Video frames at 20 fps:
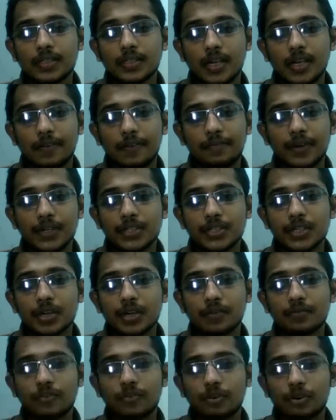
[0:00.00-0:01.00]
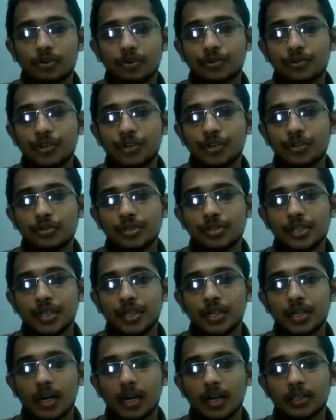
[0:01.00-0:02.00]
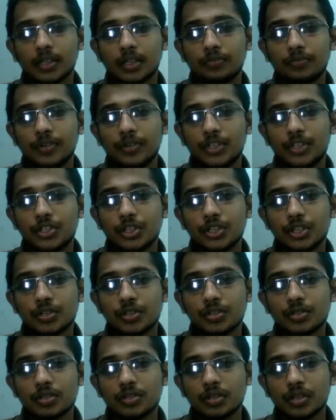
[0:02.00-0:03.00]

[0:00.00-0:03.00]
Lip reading: definition of constitution, other features,